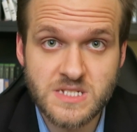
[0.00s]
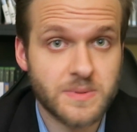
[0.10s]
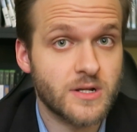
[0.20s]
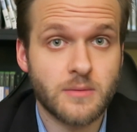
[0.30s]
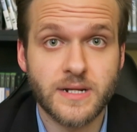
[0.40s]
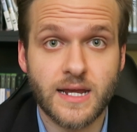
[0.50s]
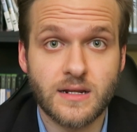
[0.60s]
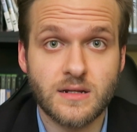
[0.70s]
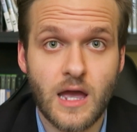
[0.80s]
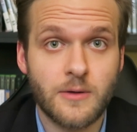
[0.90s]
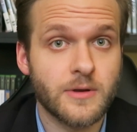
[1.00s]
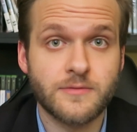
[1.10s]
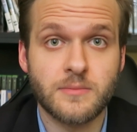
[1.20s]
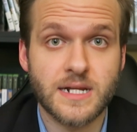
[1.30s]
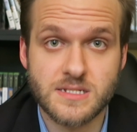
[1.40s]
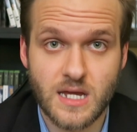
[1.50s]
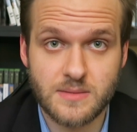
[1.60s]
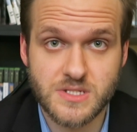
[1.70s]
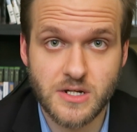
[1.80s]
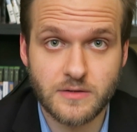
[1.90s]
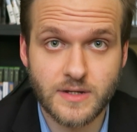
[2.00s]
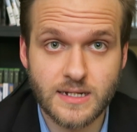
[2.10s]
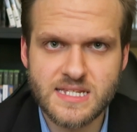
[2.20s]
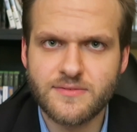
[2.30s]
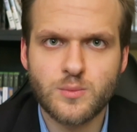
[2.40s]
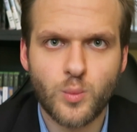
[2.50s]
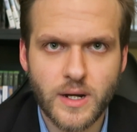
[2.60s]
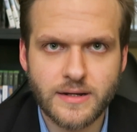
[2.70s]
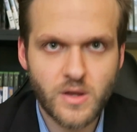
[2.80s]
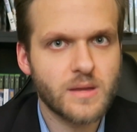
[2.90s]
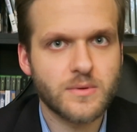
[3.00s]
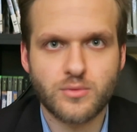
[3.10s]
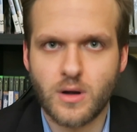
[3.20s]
He's been nominated however many times over. He's even won. Don't get me